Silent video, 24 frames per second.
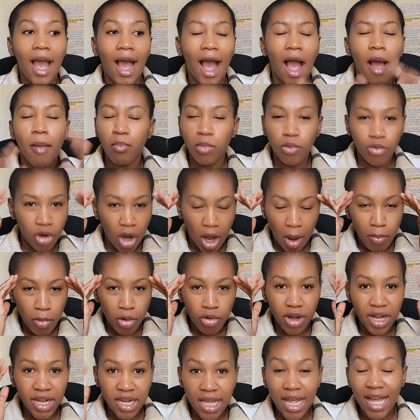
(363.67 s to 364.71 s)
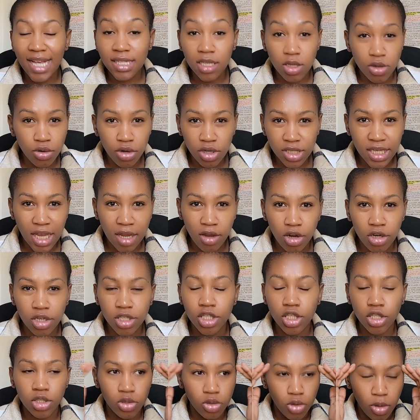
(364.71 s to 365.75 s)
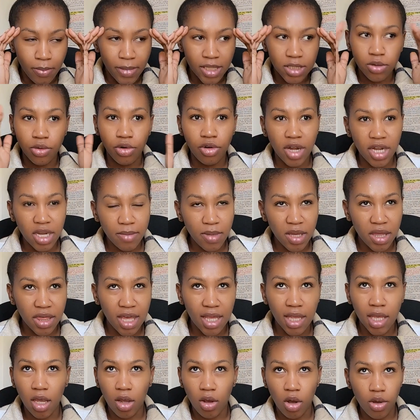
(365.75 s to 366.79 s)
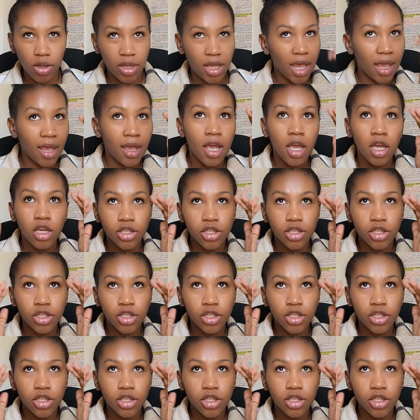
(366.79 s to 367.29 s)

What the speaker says: I'm already, as a neuropsychologist, you must already be thinking, okay,